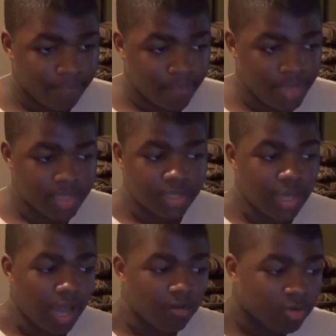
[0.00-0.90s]
Yeah, see,
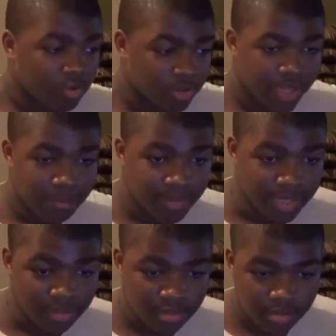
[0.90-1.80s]
I don't know what that
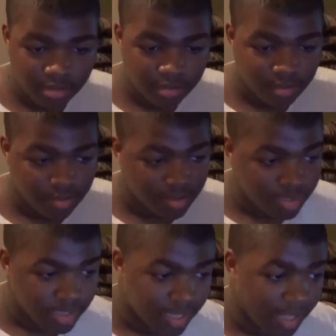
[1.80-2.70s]
means.
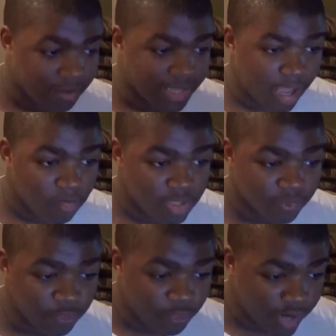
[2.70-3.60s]
I mean, that was
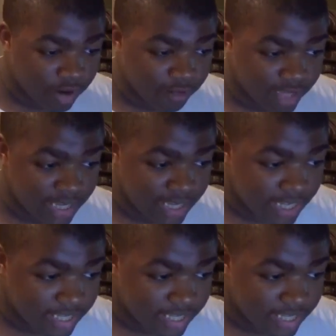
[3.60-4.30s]
very...